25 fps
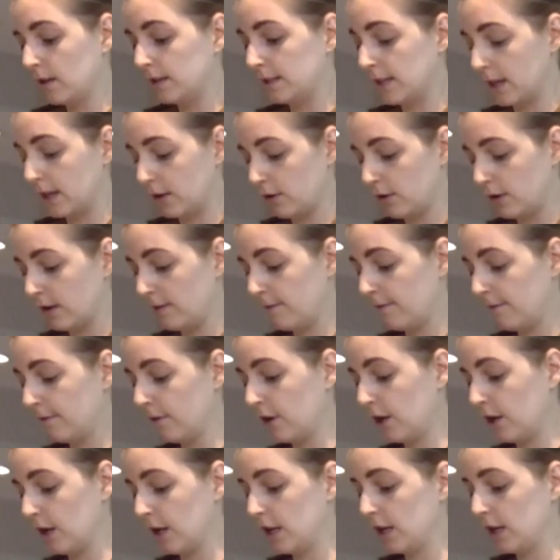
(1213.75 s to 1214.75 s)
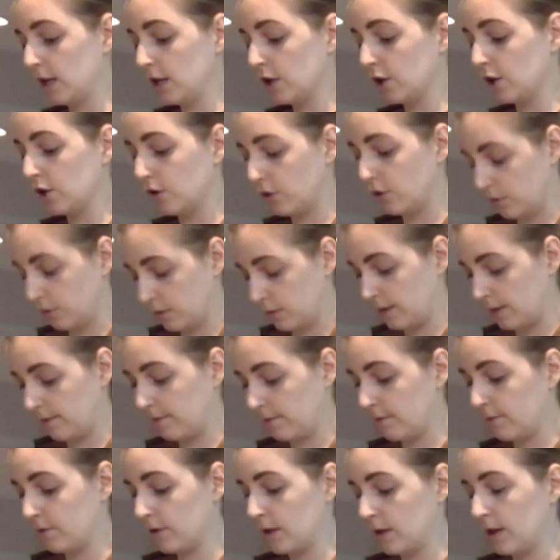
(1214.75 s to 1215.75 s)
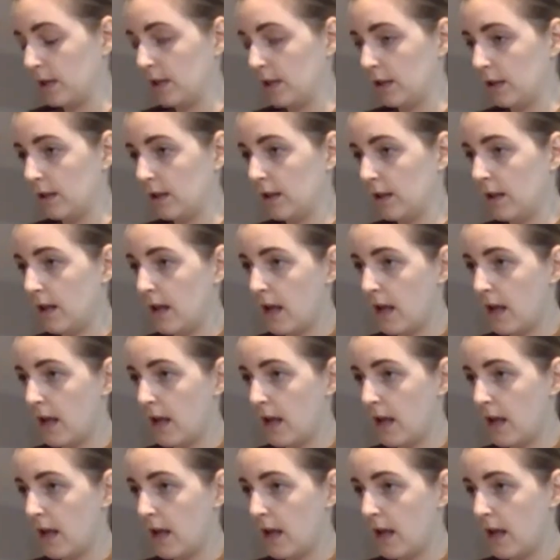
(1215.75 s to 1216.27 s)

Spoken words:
dairy-free, gluten-free,